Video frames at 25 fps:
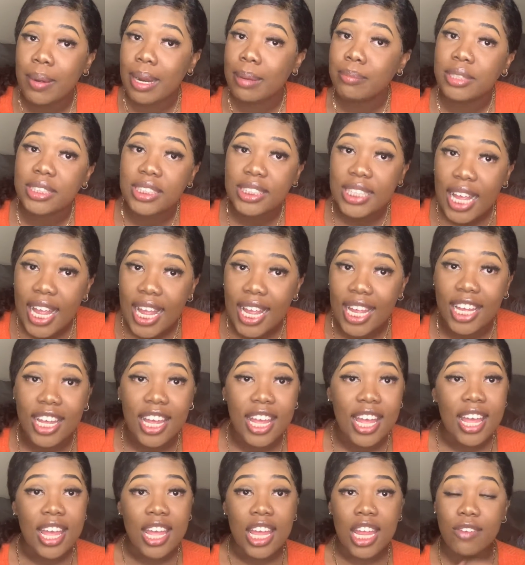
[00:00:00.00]
But I'm just saying,
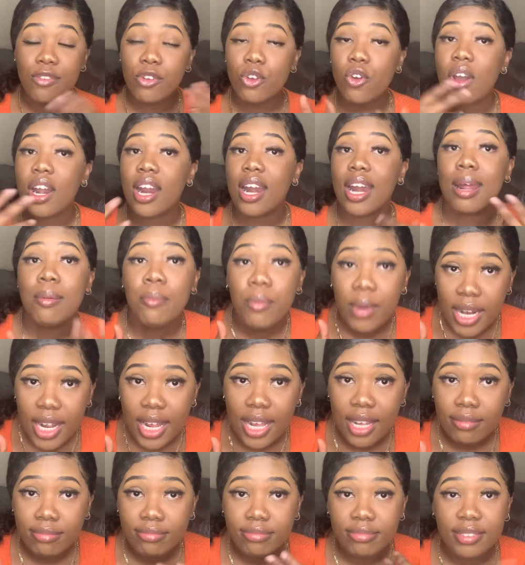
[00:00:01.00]
if you go to run with
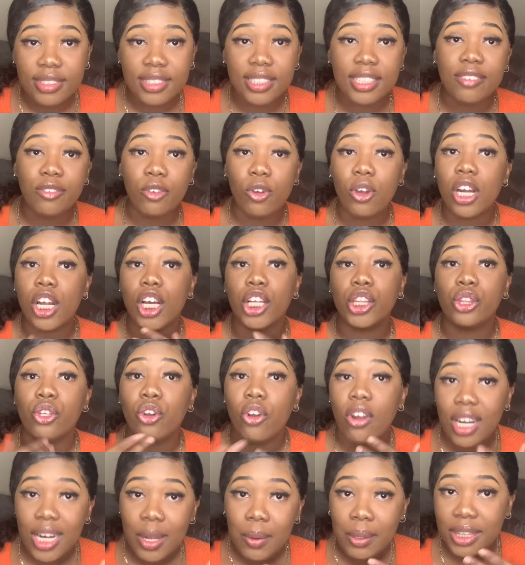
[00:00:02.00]
it, if you go to
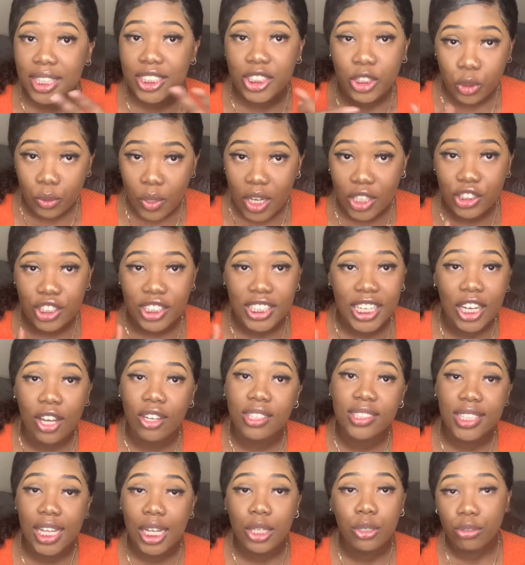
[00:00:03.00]
authority with this situation, they're
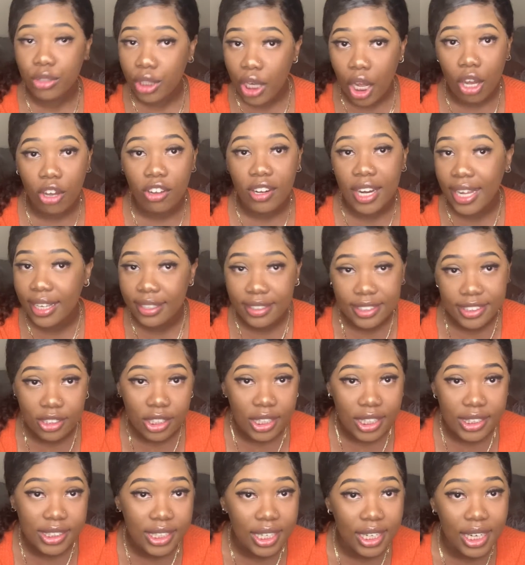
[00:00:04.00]
gonna tell you no, like this
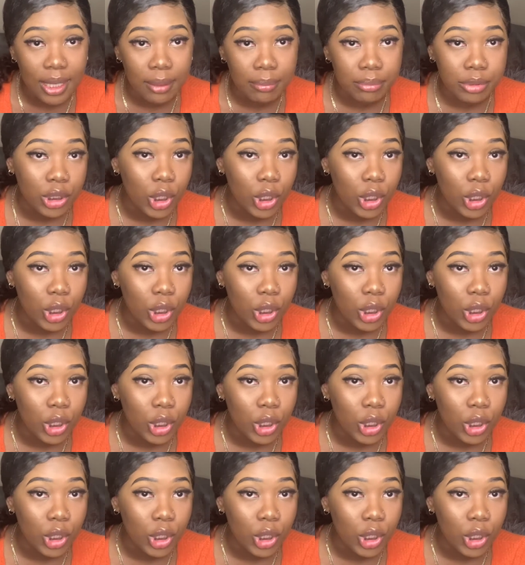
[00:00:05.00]
this clip.